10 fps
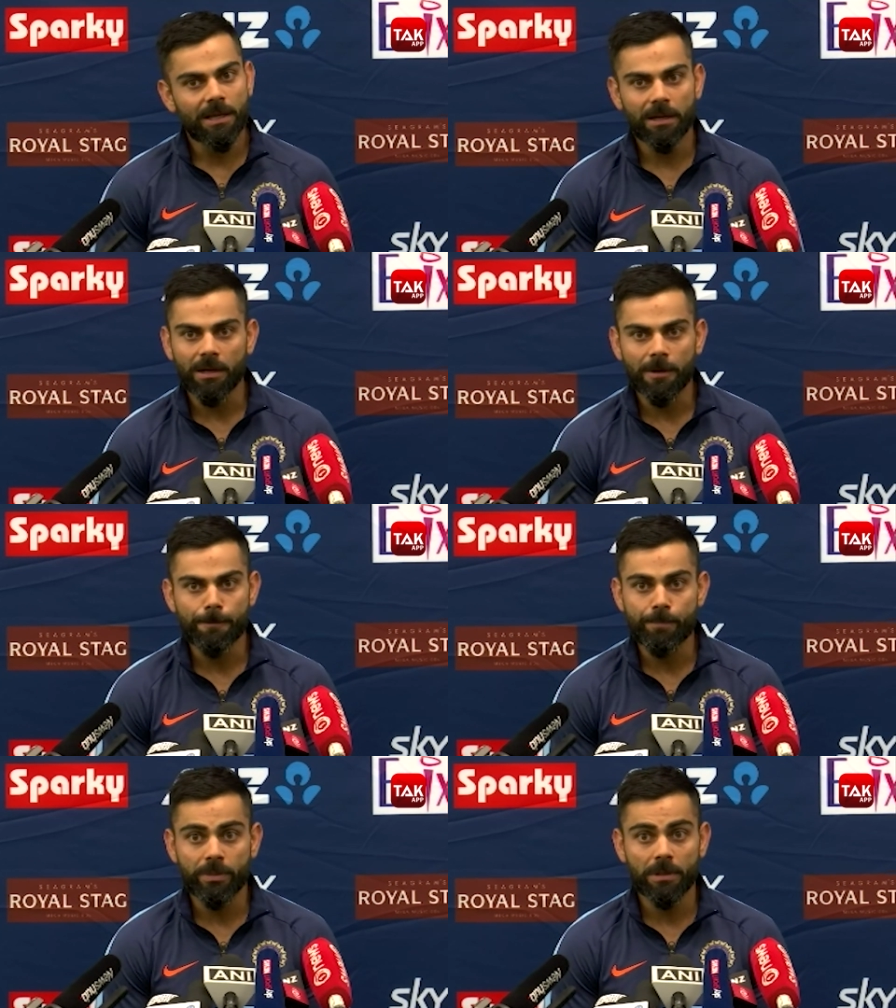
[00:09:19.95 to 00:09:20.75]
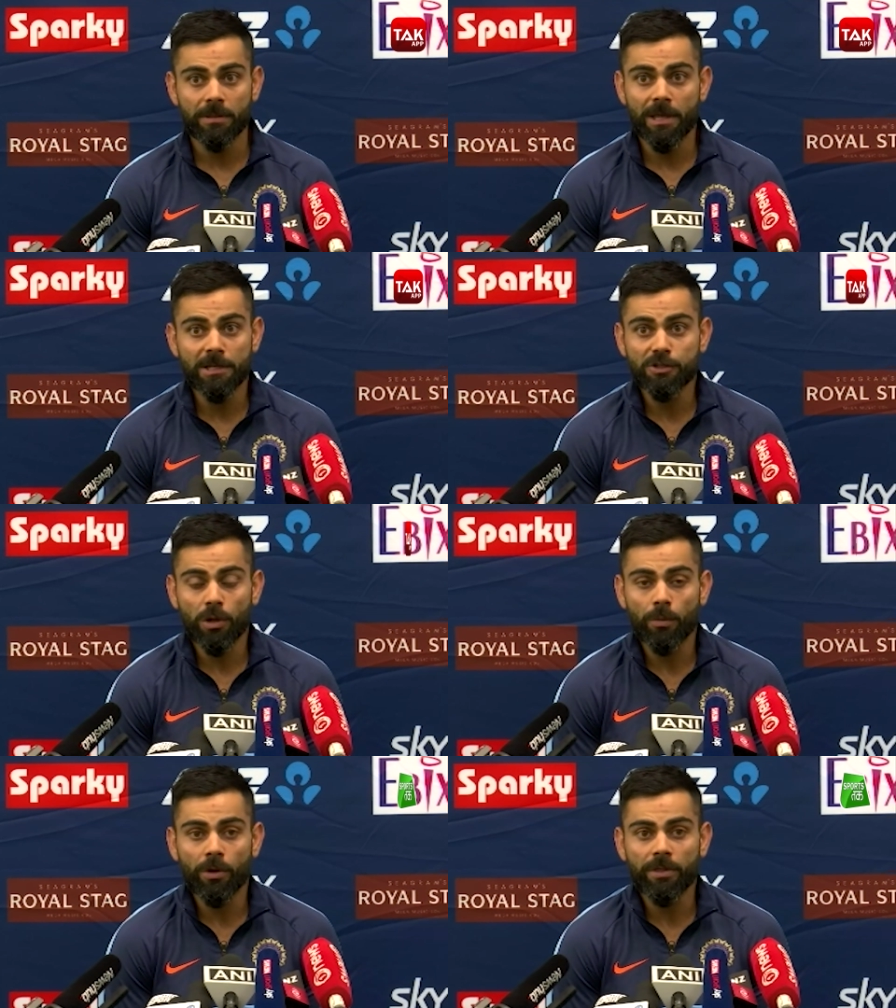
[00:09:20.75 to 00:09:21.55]
then it's
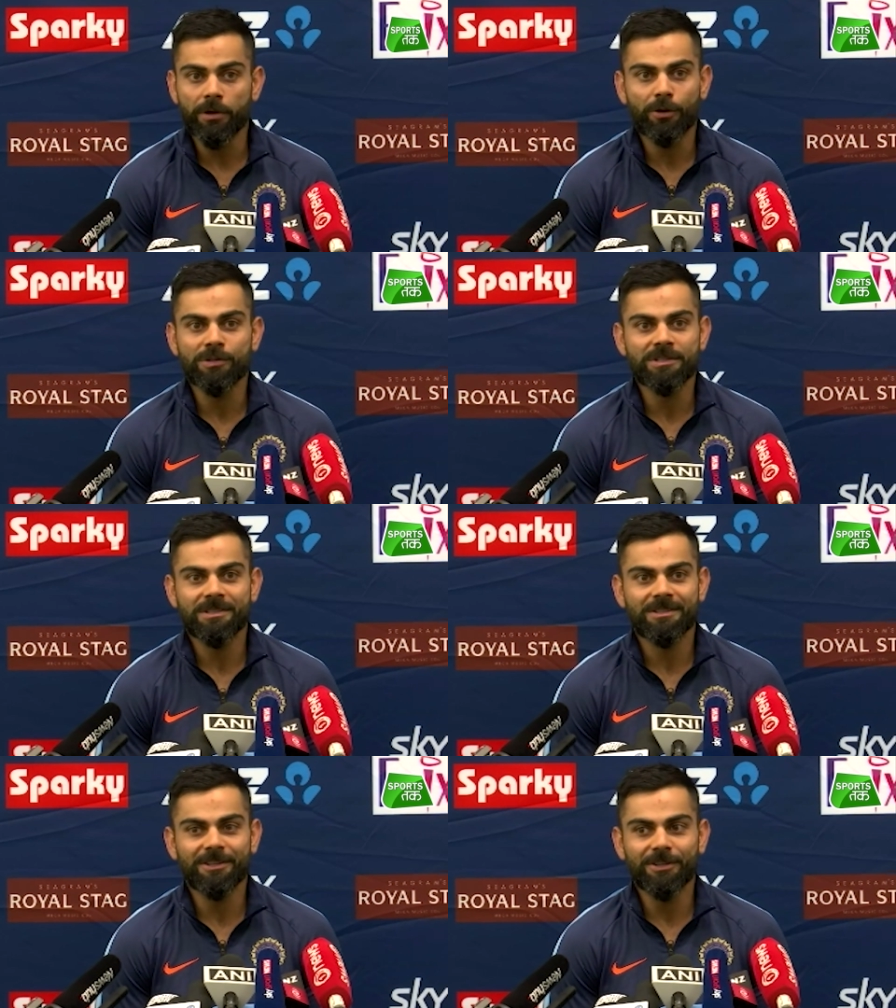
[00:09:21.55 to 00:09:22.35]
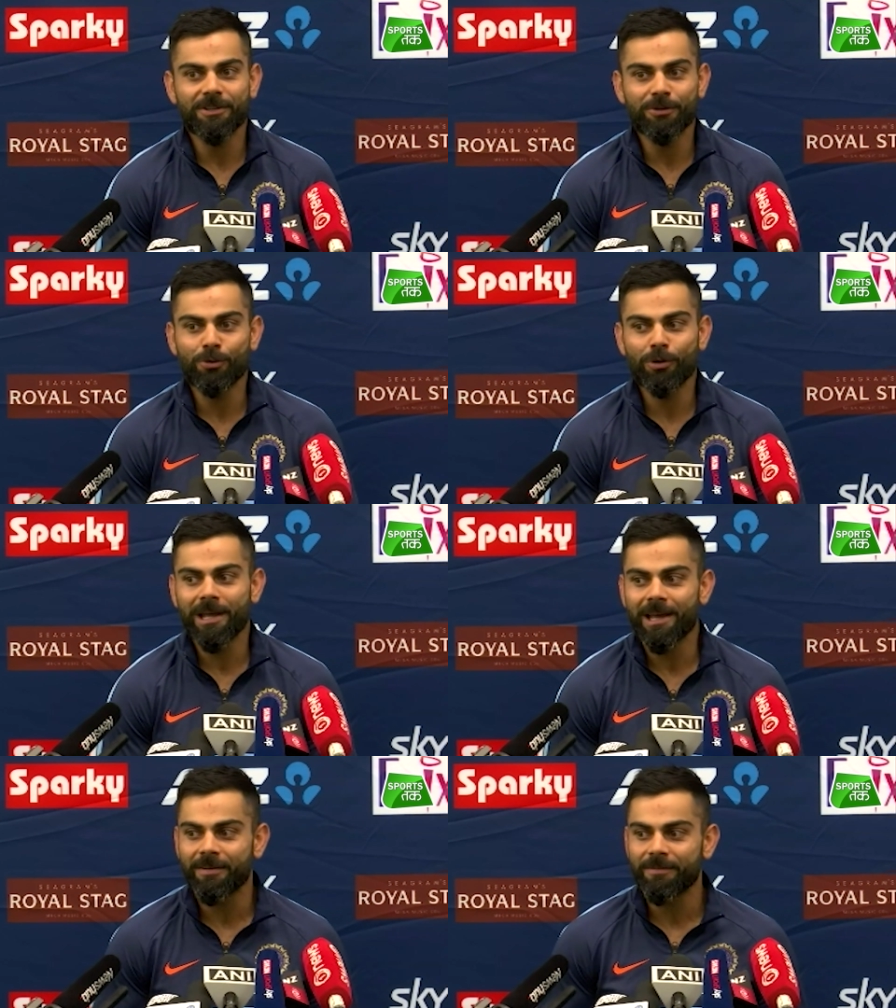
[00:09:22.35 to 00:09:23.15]
all worth it, because you don't
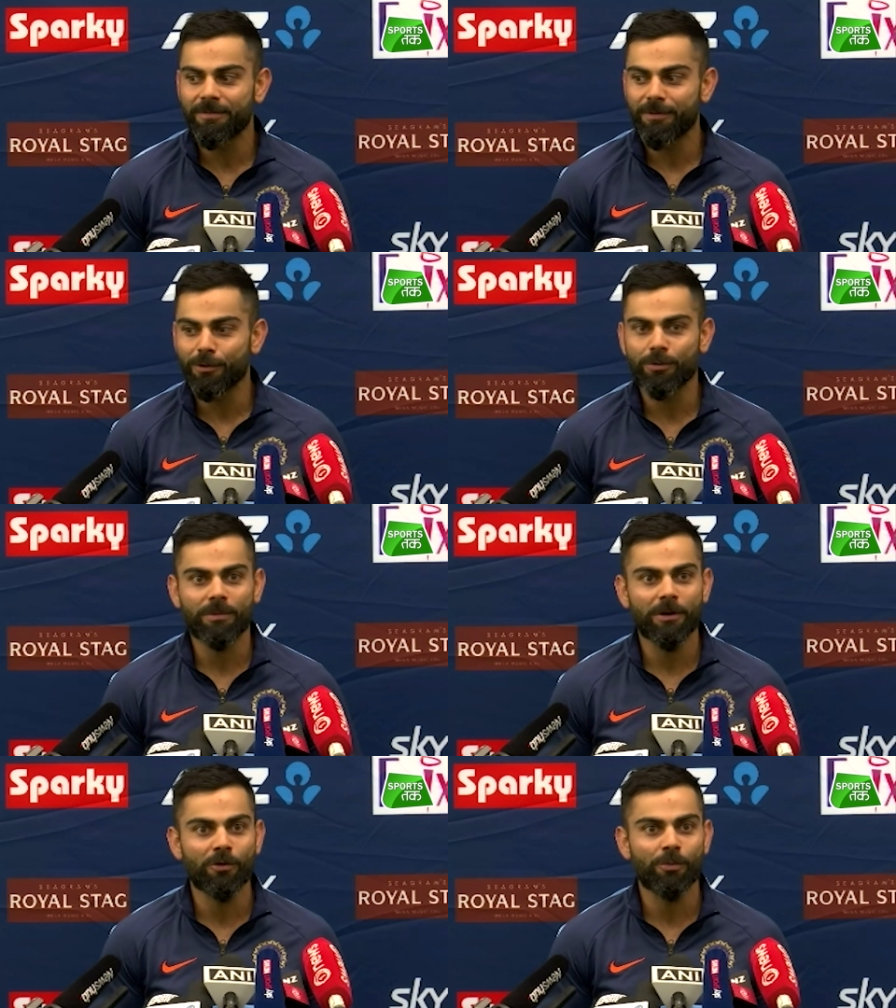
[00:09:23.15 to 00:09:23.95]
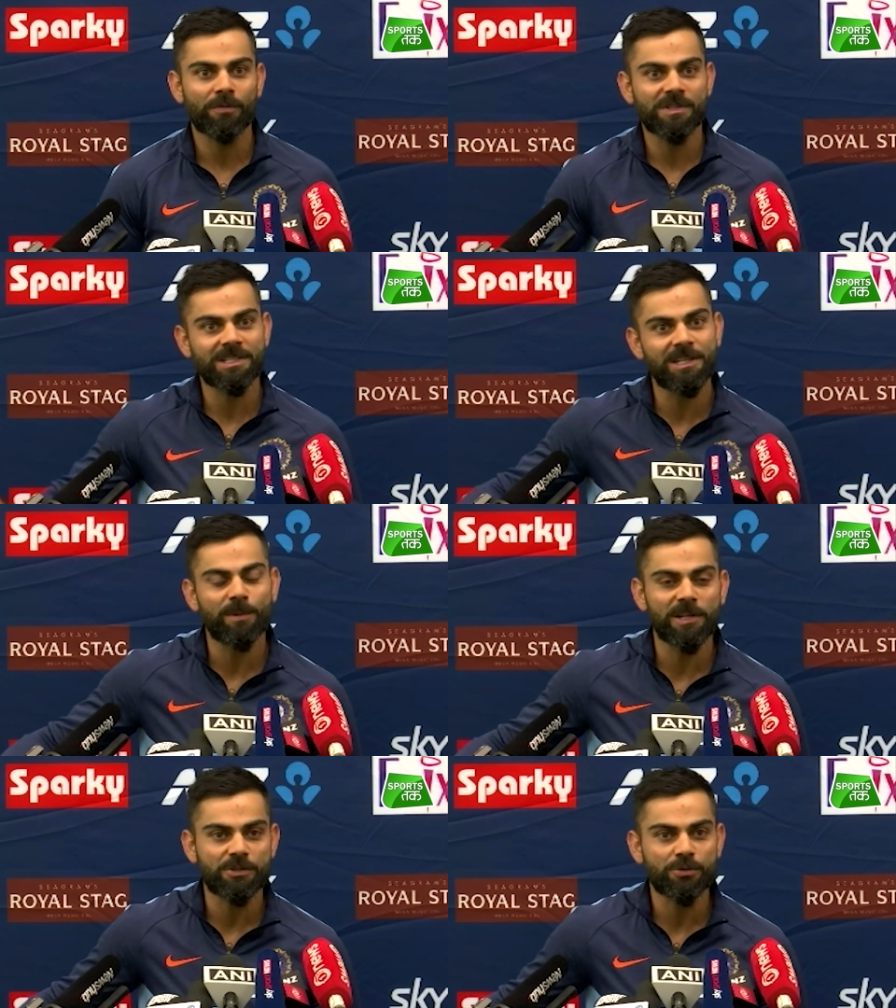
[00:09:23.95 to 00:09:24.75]
have a group of 60
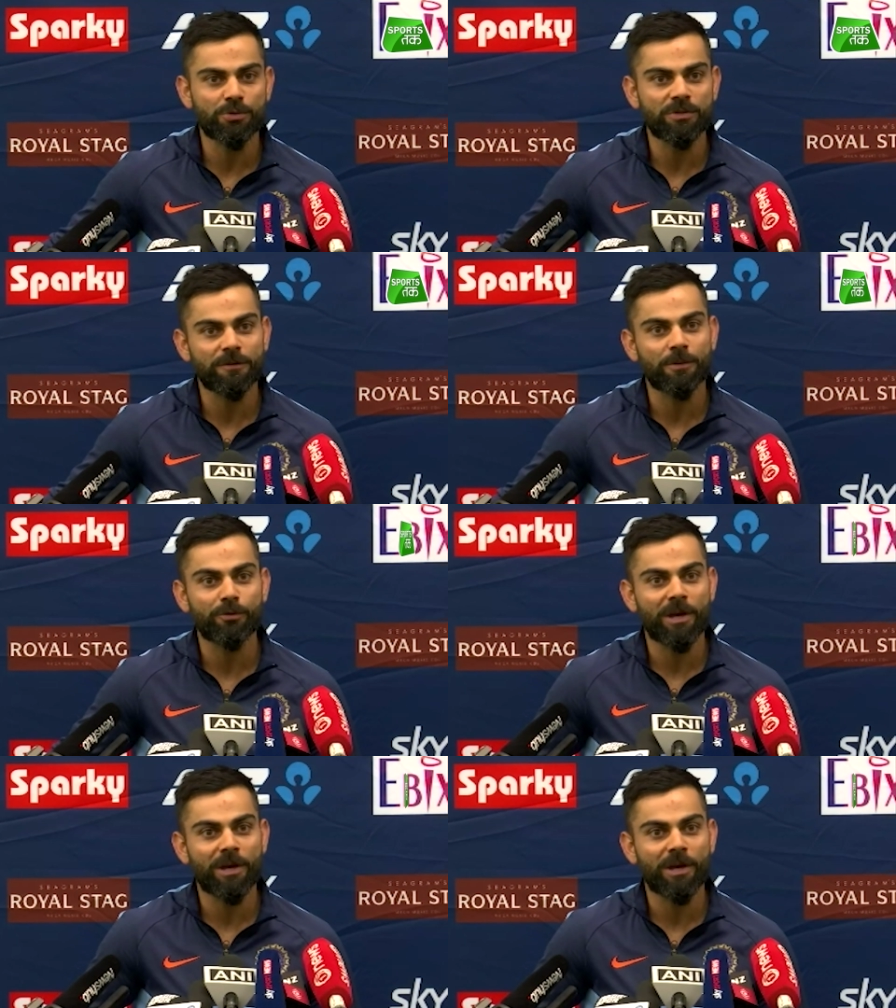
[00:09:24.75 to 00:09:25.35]
players to choose from.